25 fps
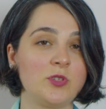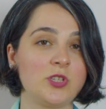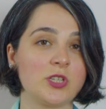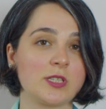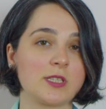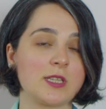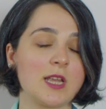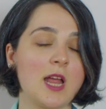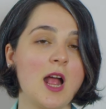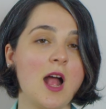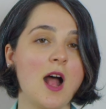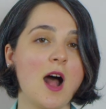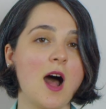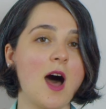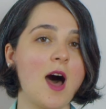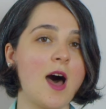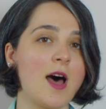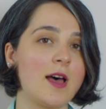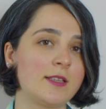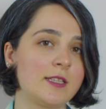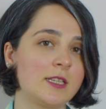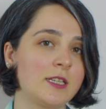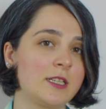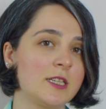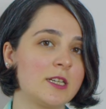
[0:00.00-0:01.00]
Just
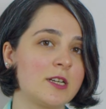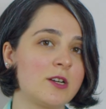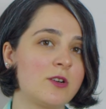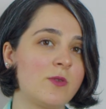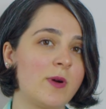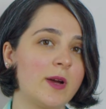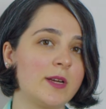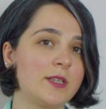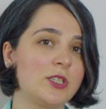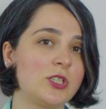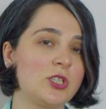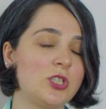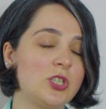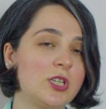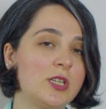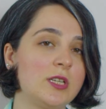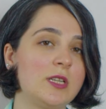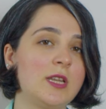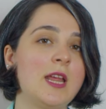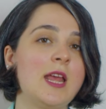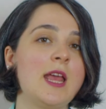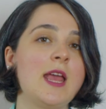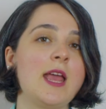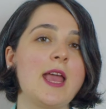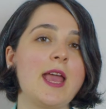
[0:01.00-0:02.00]
ask the
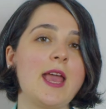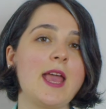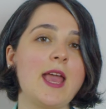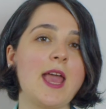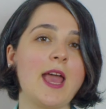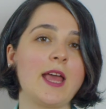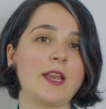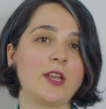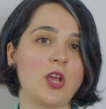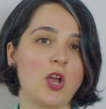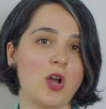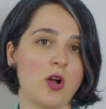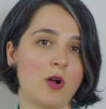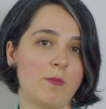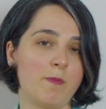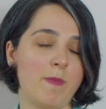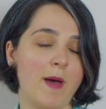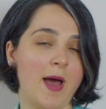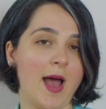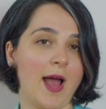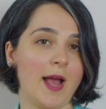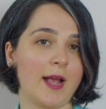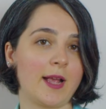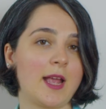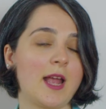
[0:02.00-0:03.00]
question and go
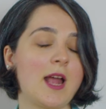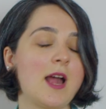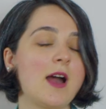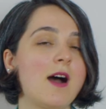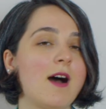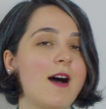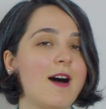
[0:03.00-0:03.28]
back.